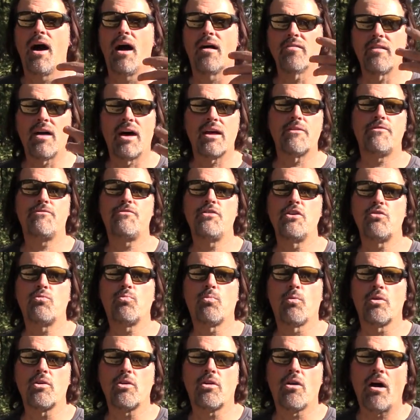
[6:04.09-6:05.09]
A lot of
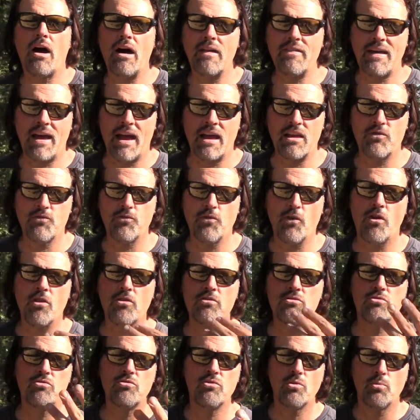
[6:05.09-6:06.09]
fish weren't caught last
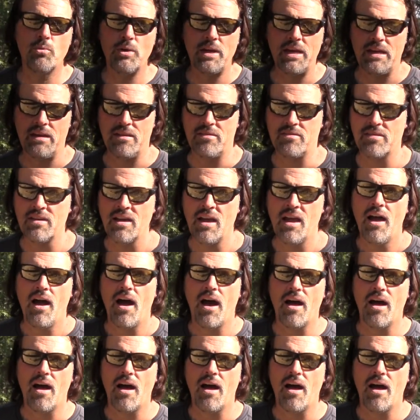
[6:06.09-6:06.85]
fall due to weeds.